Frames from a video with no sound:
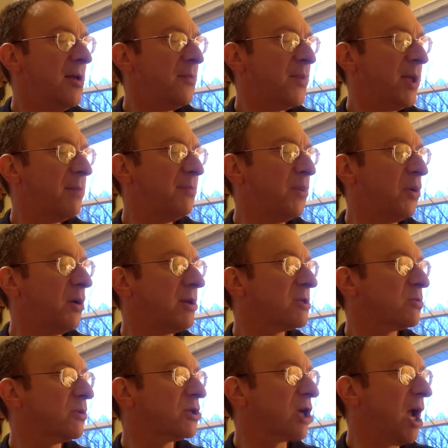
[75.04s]

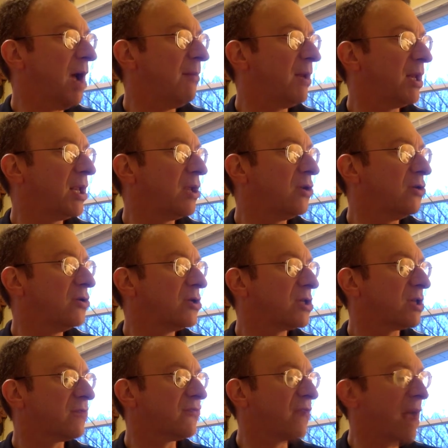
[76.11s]
pinpoints which Homily
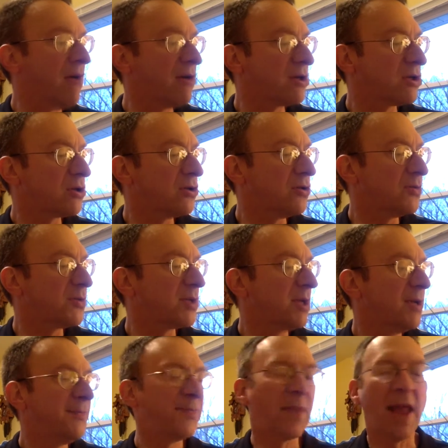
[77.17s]
used as flower scoops,
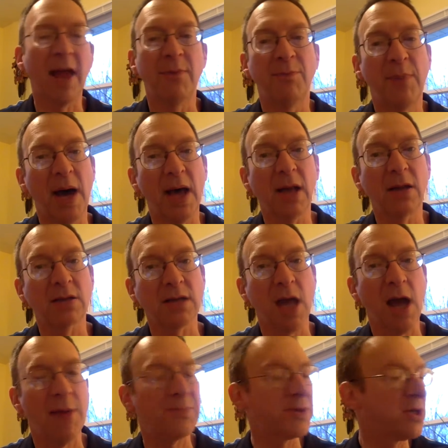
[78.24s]
and bottle
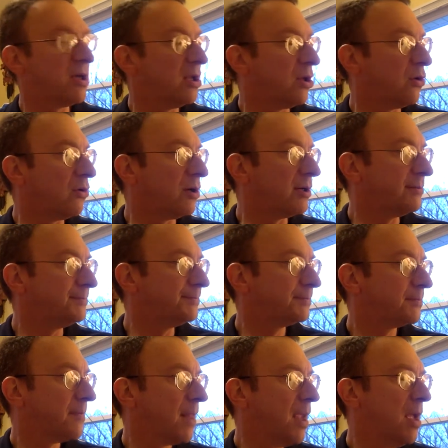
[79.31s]
tops galore.
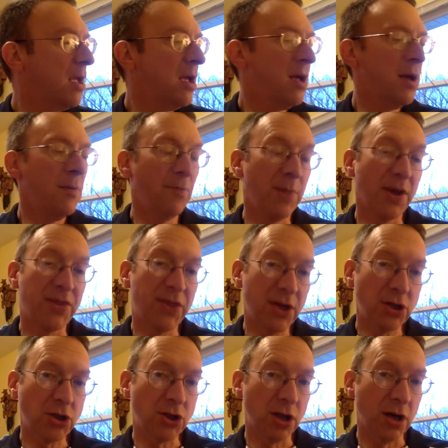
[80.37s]
But
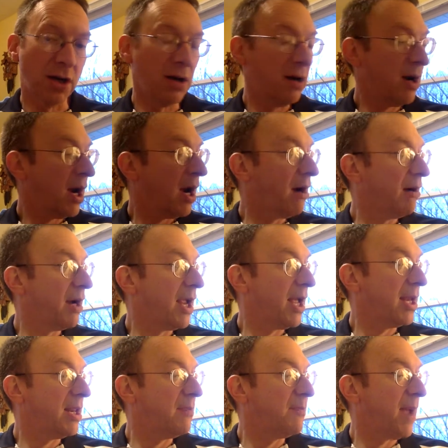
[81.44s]
this year,
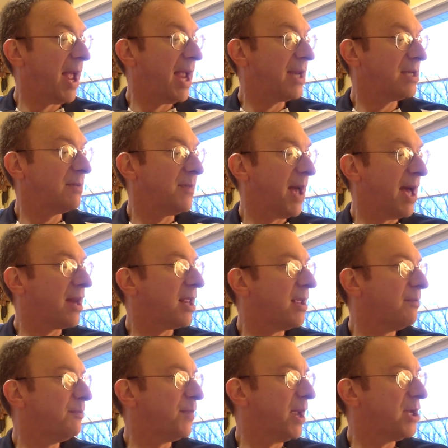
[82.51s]
Arietti banged about
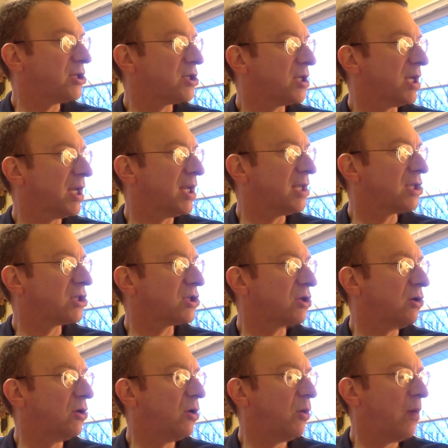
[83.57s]
impatiently and
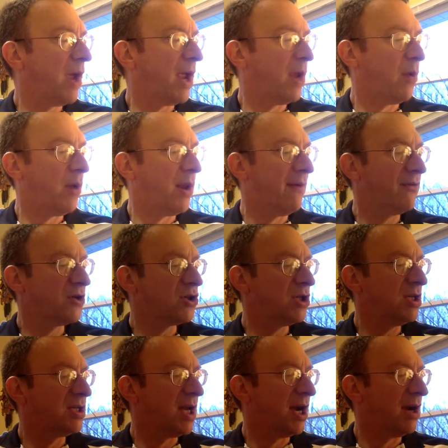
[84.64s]
stole away whenever
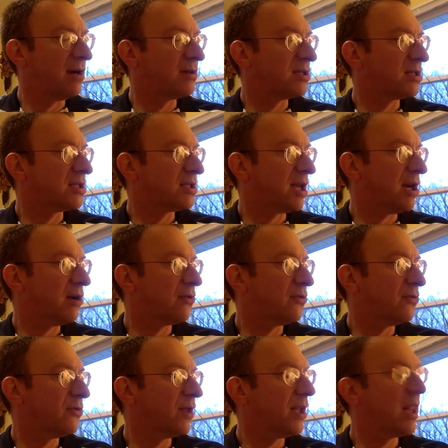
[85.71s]
she dared to stare
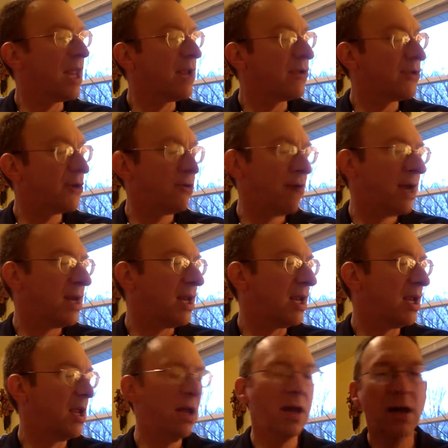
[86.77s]
through the grating,
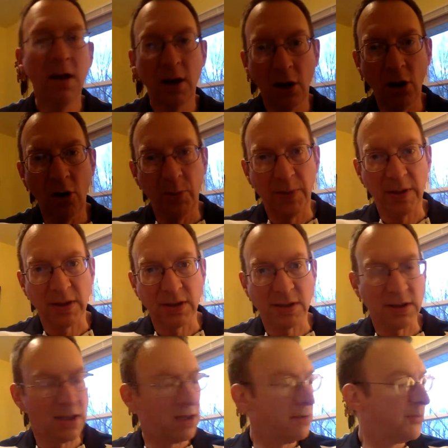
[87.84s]
hoping to
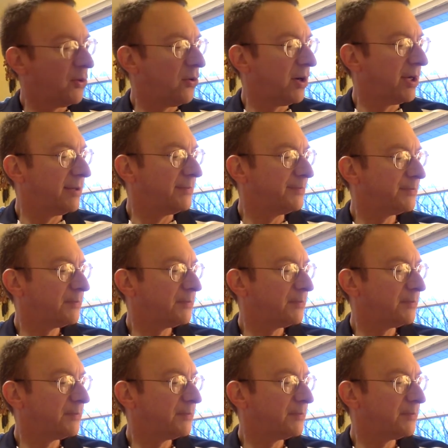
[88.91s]
see the boy.